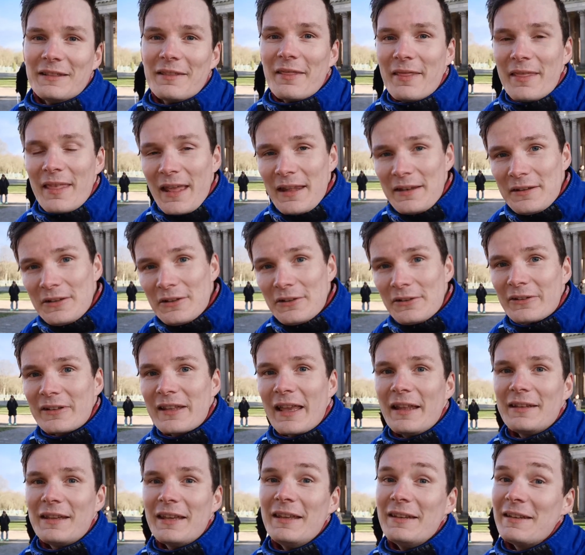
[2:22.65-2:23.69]
Then you'll
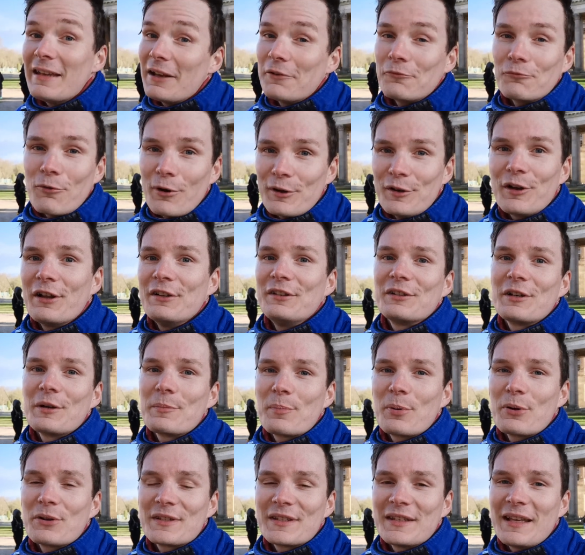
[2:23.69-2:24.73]
get hit at
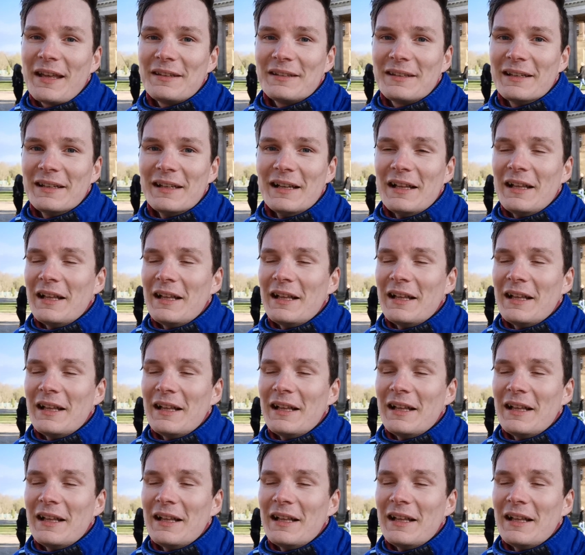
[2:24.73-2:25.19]
100%,